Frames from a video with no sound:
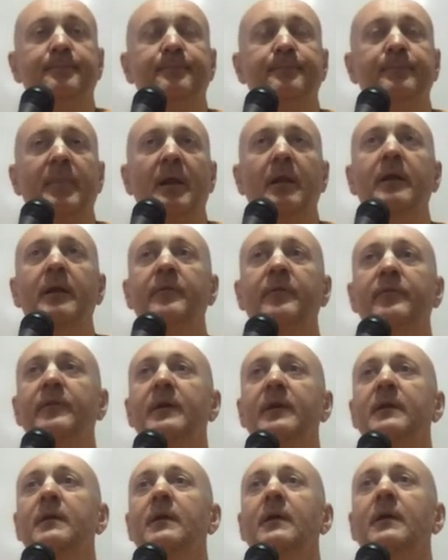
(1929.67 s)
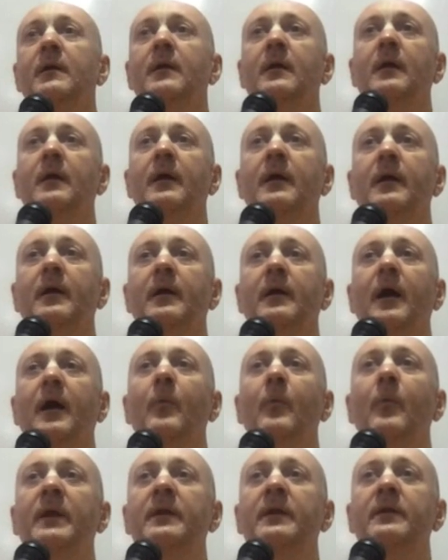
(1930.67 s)
Let's say, how
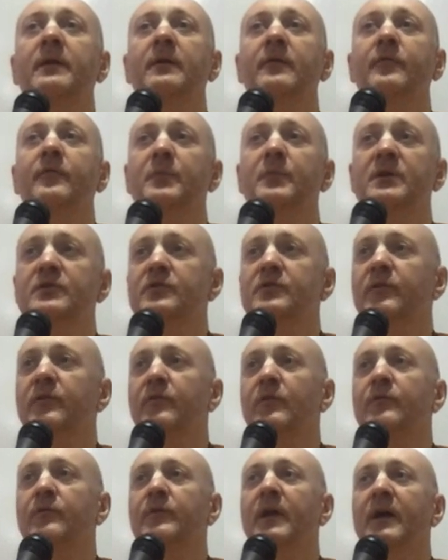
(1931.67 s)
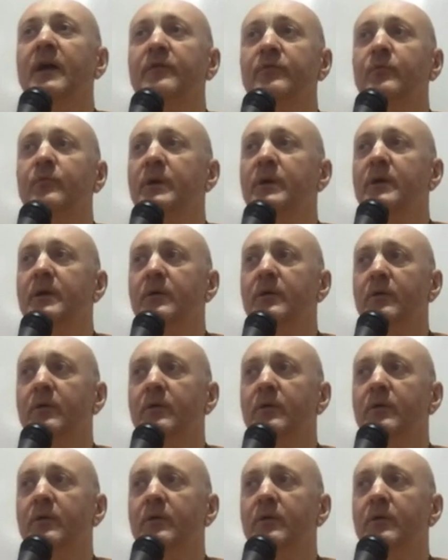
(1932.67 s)
many species of life we hear?